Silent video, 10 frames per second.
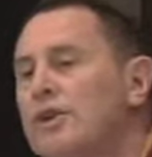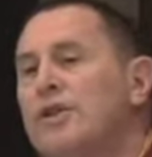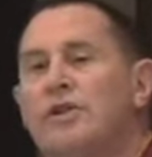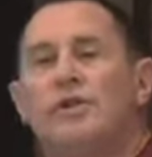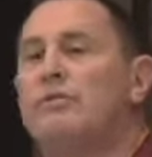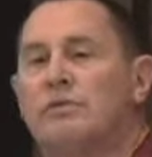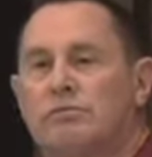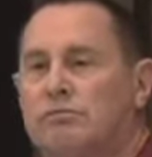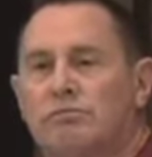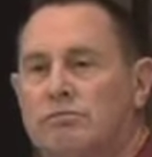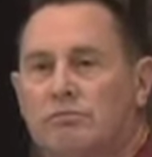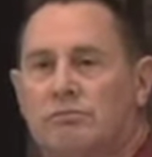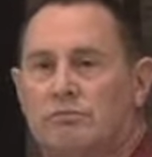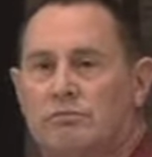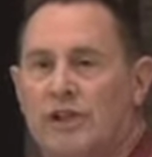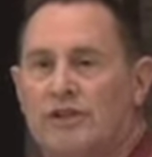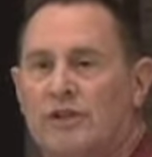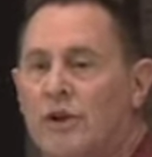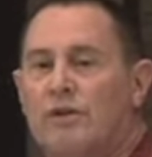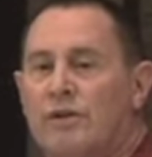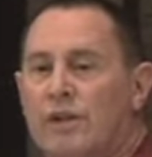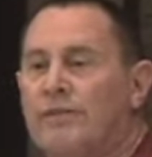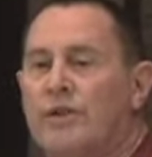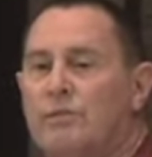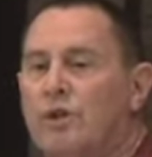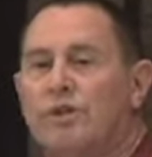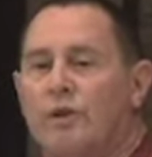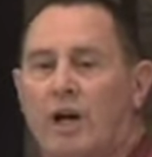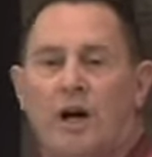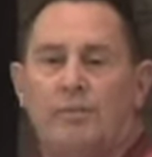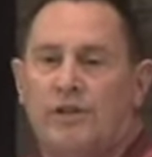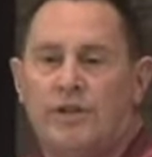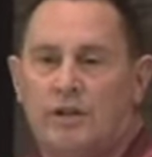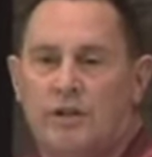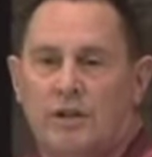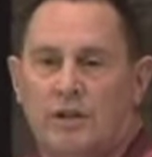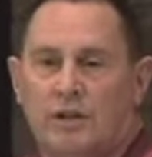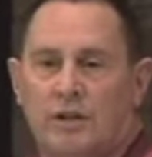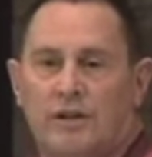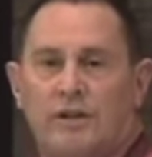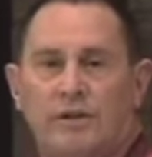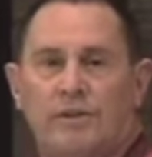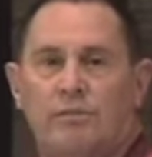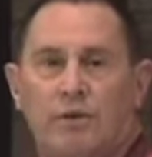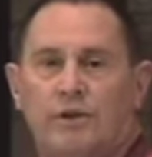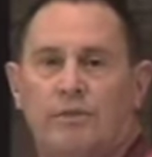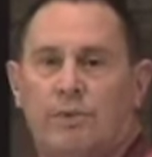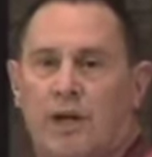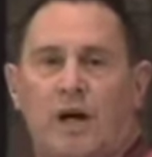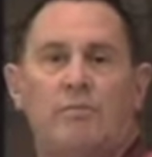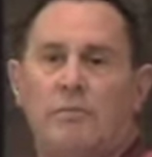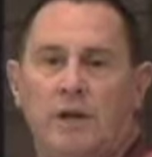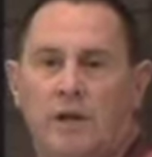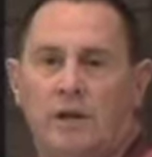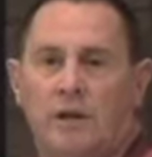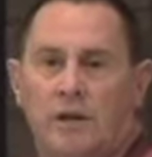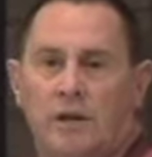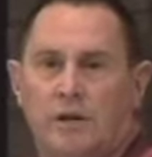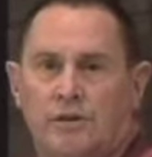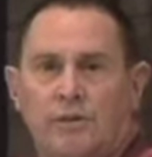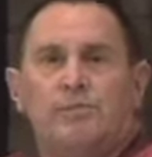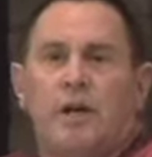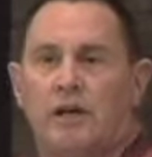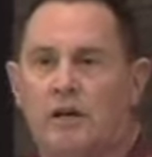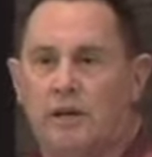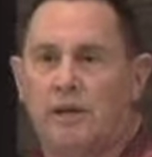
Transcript: more to do. There's nothing more to accomplish. There's nothing more to become. Tripta.